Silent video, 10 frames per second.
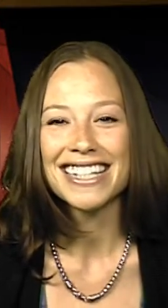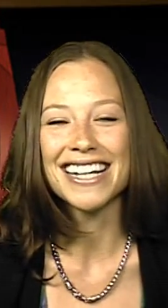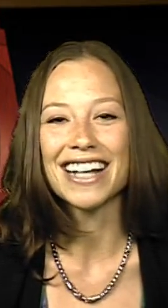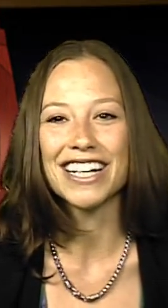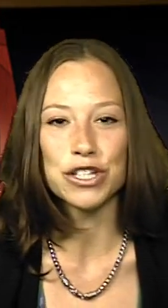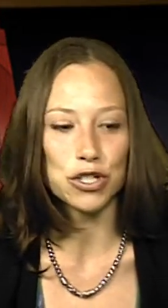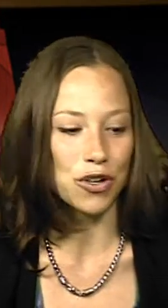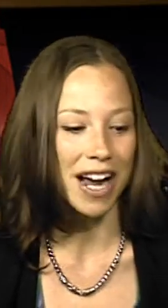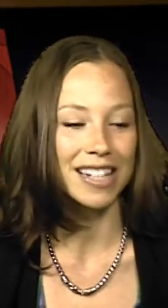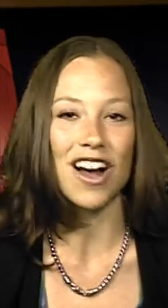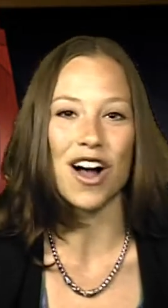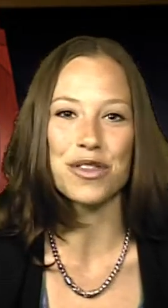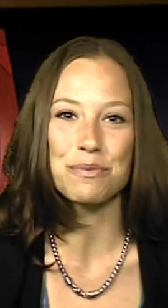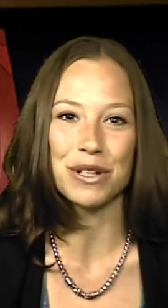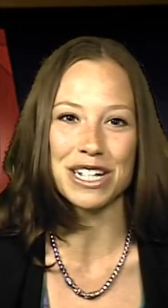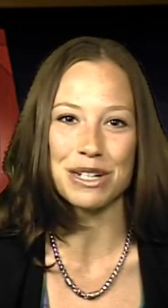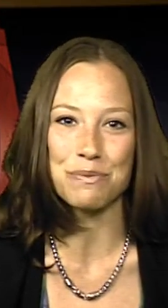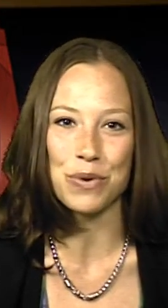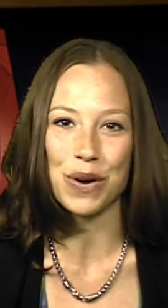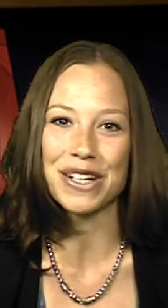CelLynx trades on the
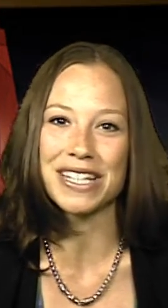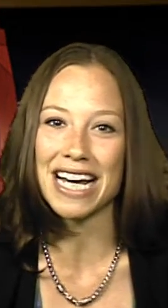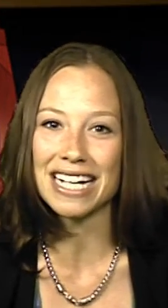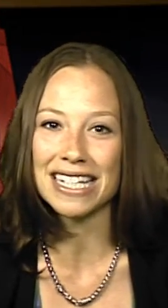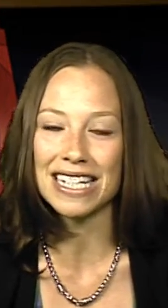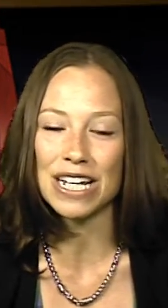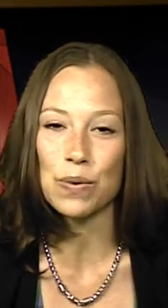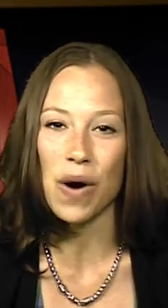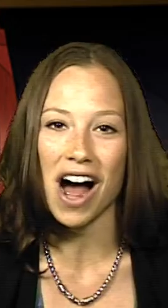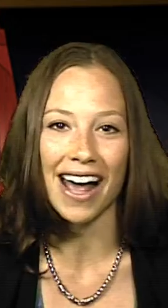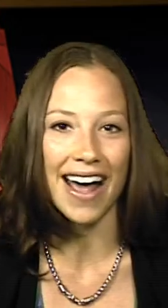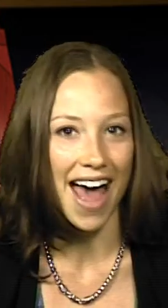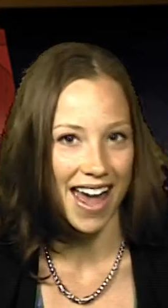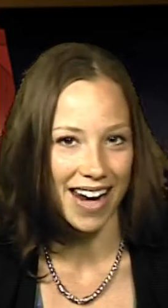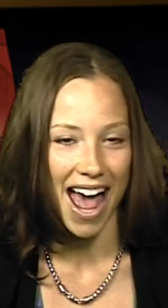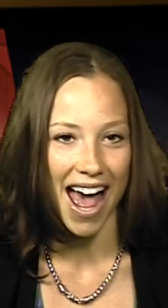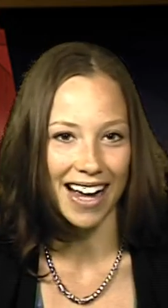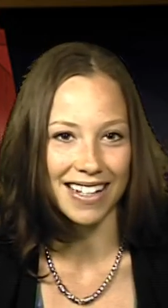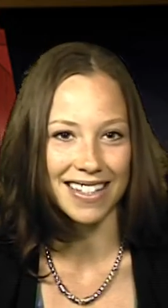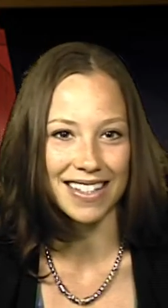bulletin boards as
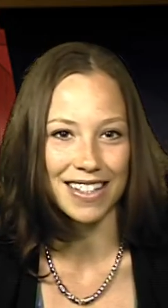CYNX.